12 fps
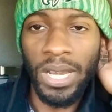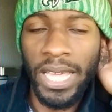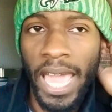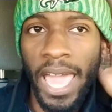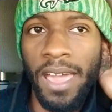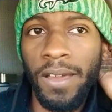
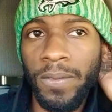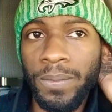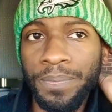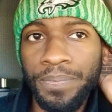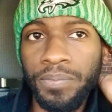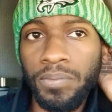have.
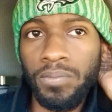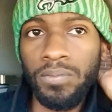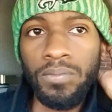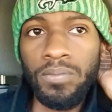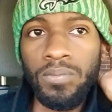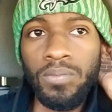
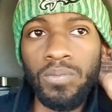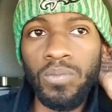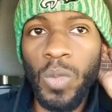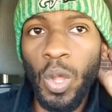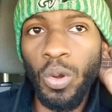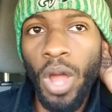
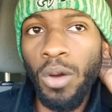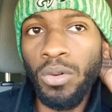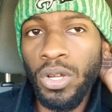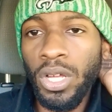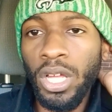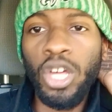You know,
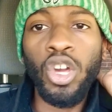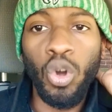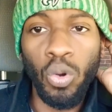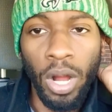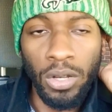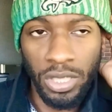
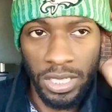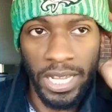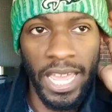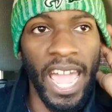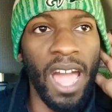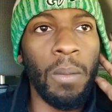kudos to the
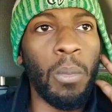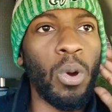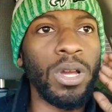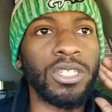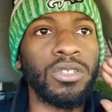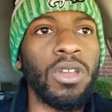
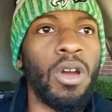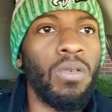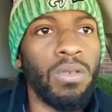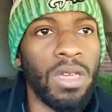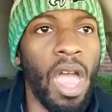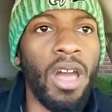Cowboys. You know,
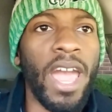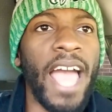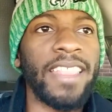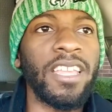y'all got the